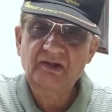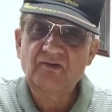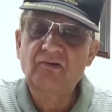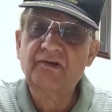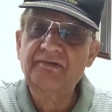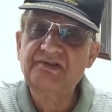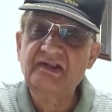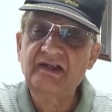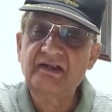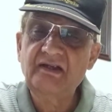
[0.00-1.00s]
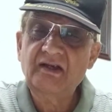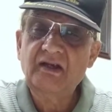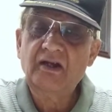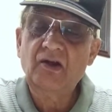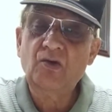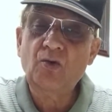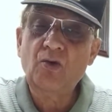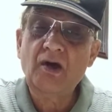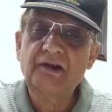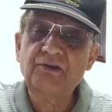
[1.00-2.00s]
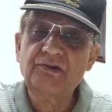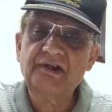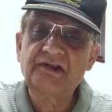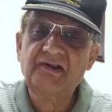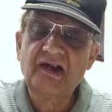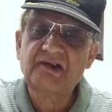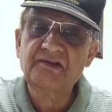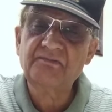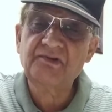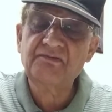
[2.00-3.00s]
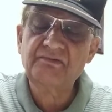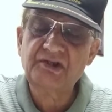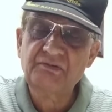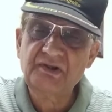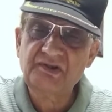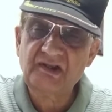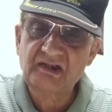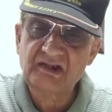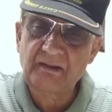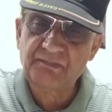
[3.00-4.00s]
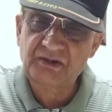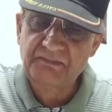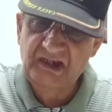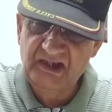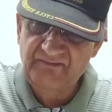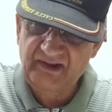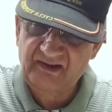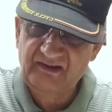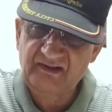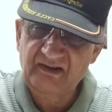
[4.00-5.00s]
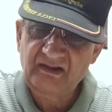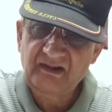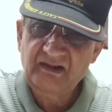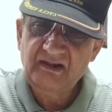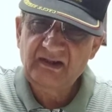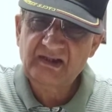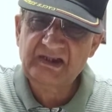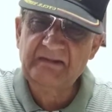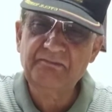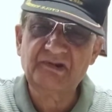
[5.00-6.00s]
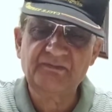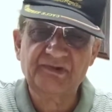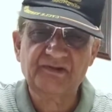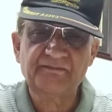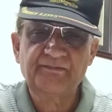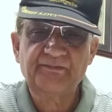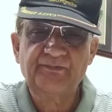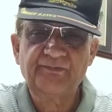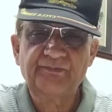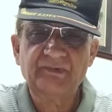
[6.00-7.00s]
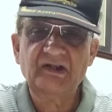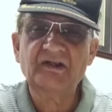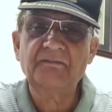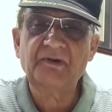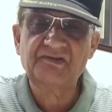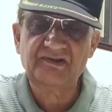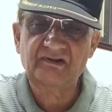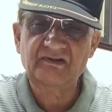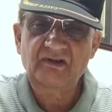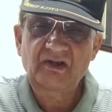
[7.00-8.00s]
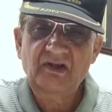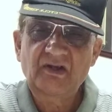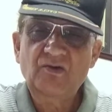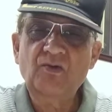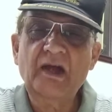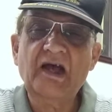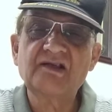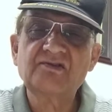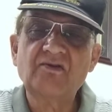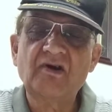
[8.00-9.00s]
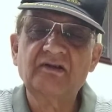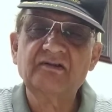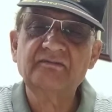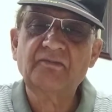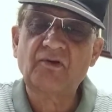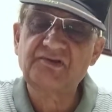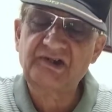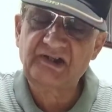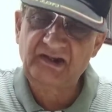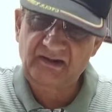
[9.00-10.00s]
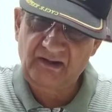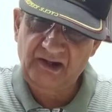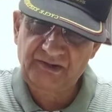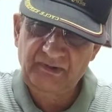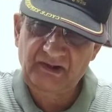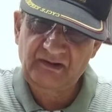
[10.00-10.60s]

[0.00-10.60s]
What we say? Lower urinary tract symptoms, which means there are some specific symptoms in a person who has got prostatic enlargement.